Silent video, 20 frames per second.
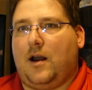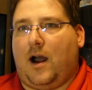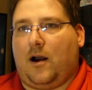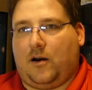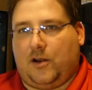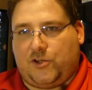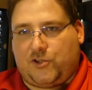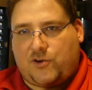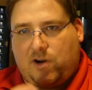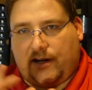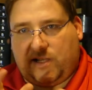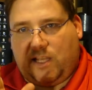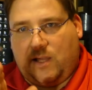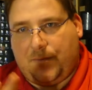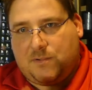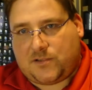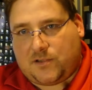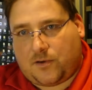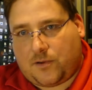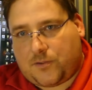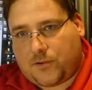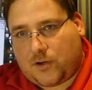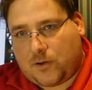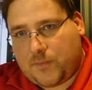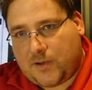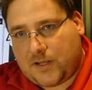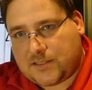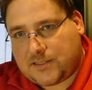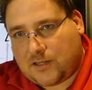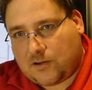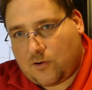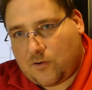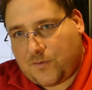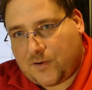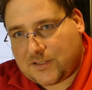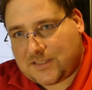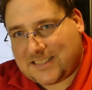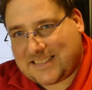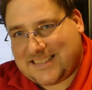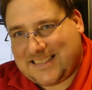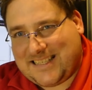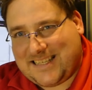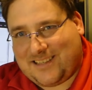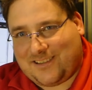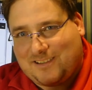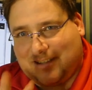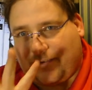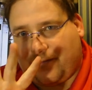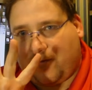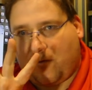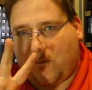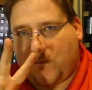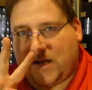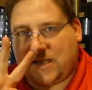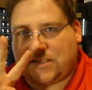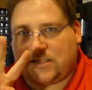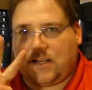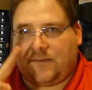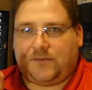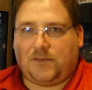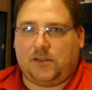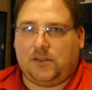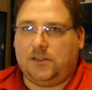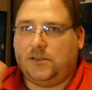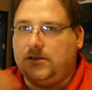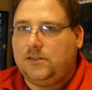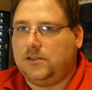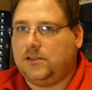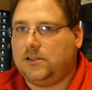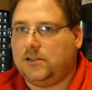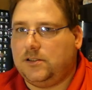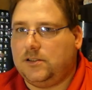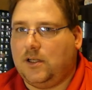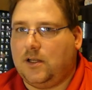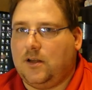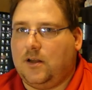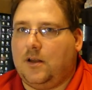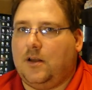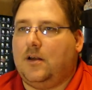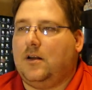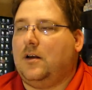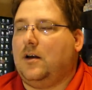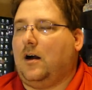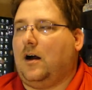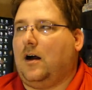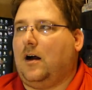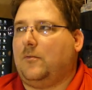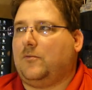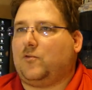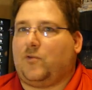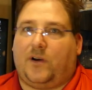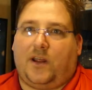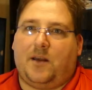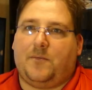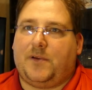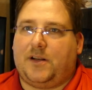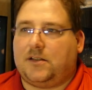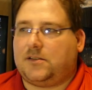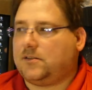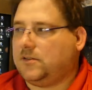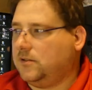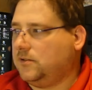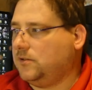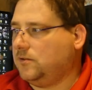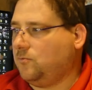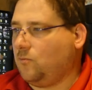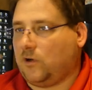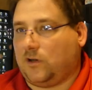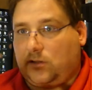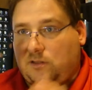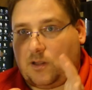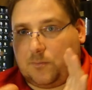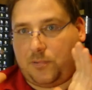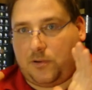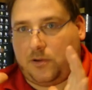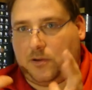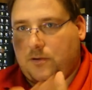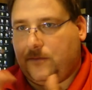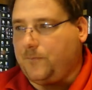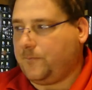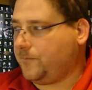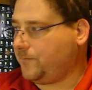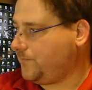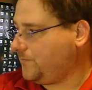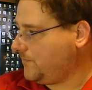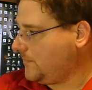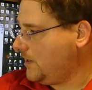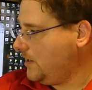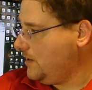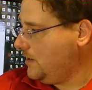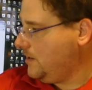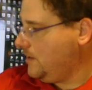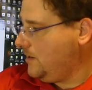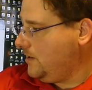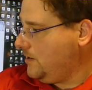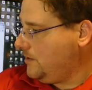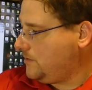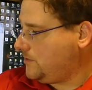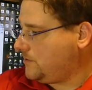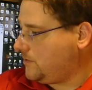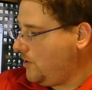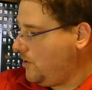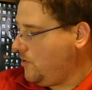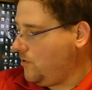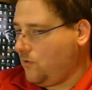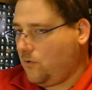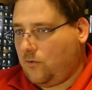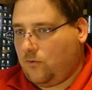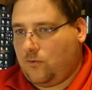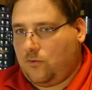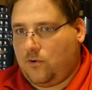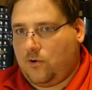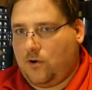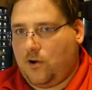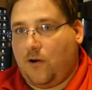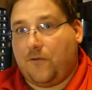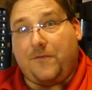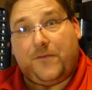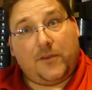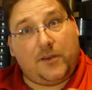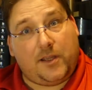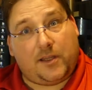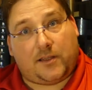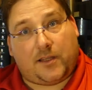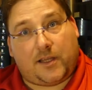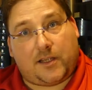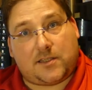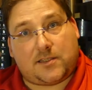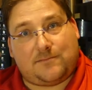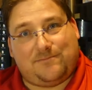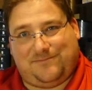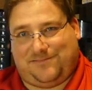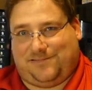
I'm going to try to keep this under 30 minutes. I don't know if I'll succeed. I only got 4 minutes left. Um, 28 minutes. One clip. So, affiliate links.